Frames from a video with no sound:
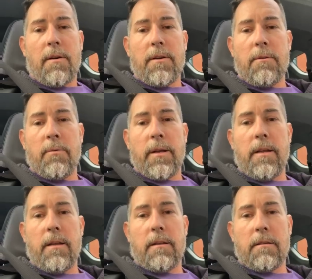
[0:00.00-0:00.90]
How are you,
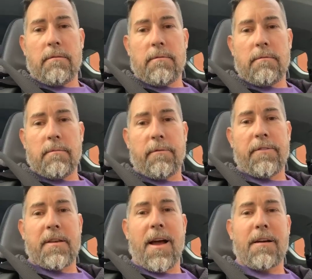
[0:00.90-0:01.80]
Wendy? I'm a
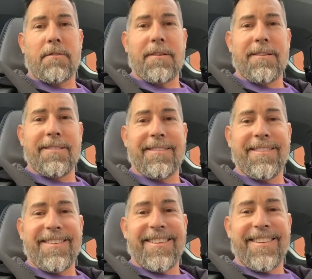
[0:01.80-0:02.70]
photographer.
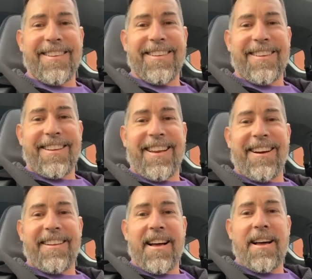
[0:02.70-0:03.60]

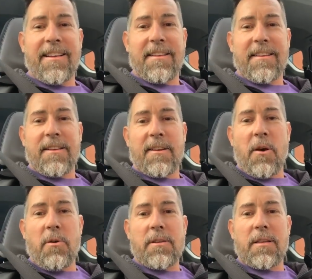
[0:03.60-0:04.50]
Caroline
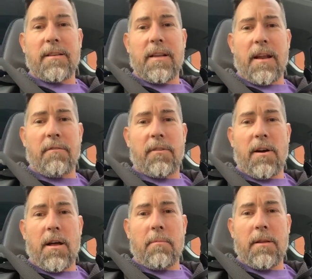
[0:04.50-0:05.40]
Coates, down in
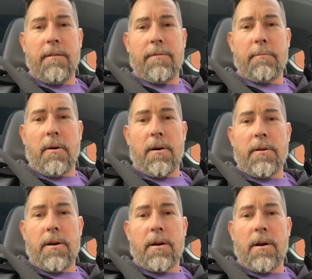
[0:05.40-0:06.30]
Florida, I believe. Paul
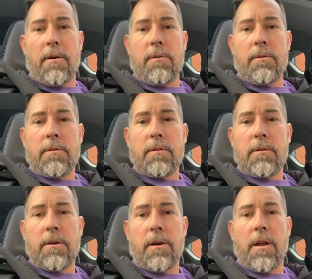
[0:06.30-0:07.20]
Nurko,
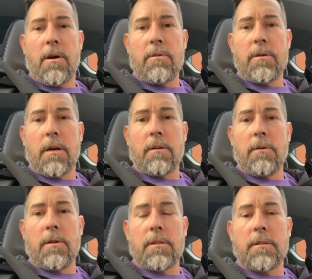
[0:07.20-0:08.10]
Doug
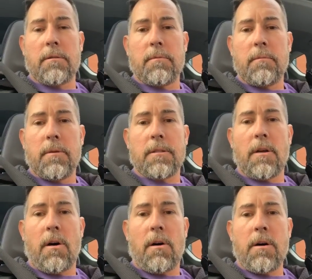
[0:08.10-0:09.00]
Lewis,
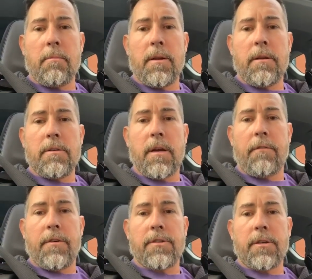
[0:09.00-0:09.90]
Melissa Hall Herdman,
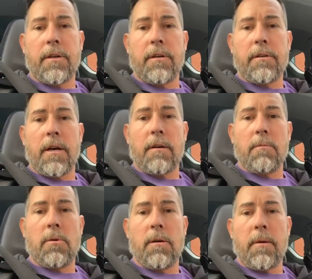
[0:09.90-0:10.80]
Jake Fisher, Derek
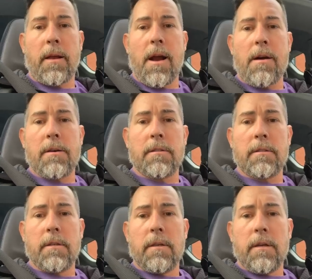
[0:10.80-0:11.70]
Moore, Mike
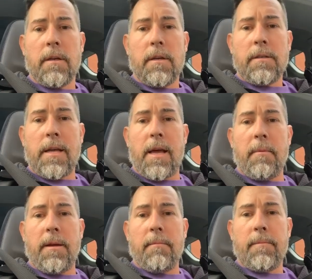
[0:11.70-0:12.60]
Harris,
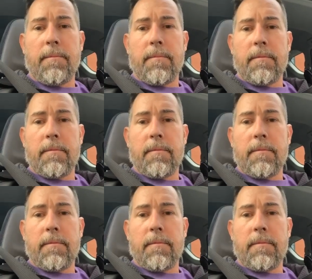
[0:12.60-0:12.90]
Tammy